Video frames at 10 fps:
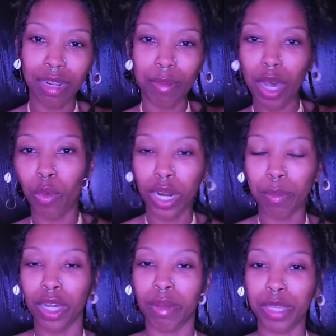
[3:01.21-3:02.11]
thinking about what
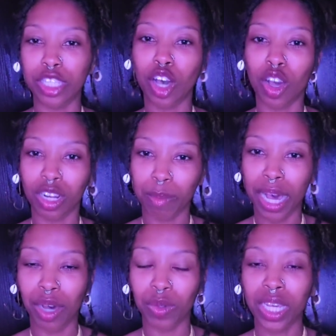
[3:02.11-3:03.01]
I'm going to be talking
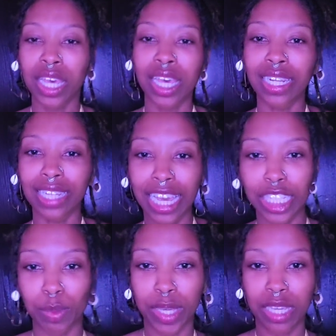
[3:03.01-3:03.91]
about
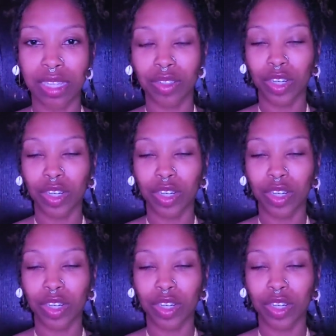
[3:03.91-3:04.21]
next week.